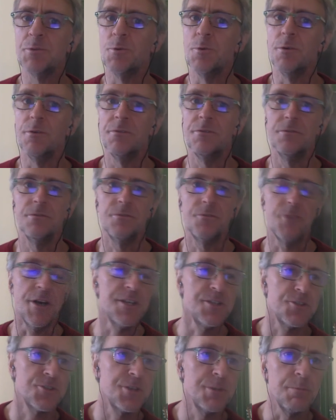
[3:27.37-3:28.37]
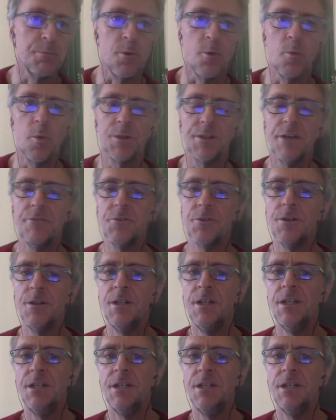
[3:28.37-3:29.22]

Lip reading: or friendship or whatever,